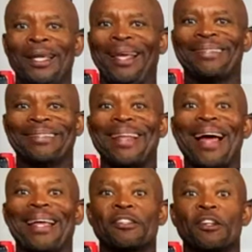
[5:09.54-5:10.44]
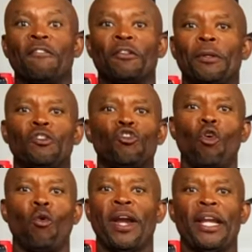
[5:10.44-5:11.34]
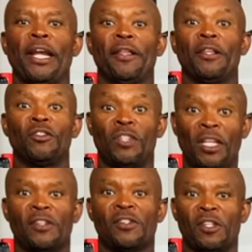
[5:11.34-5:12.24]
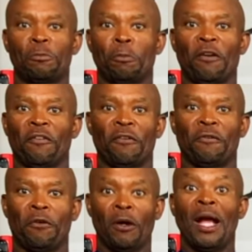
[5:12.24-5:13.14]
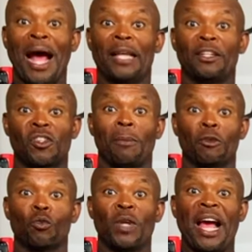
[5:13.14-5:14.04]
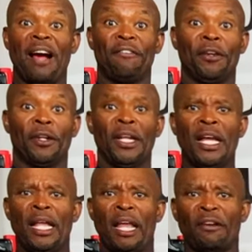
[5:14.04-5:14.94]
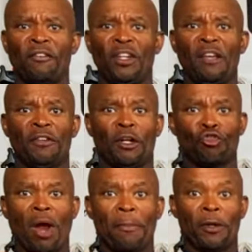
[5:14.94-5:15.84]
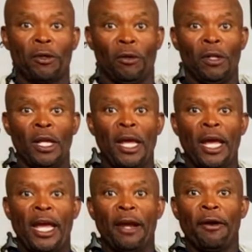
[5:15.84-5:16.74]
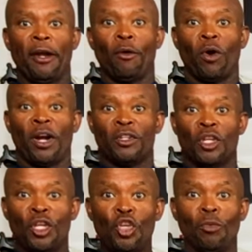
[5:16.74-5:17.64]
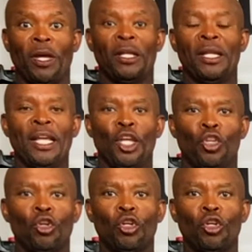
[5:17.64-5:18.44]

It's not as comfortable, nowhere near. This is perfect for the summers we have here. Like if you live in a tropical area where it's humid, you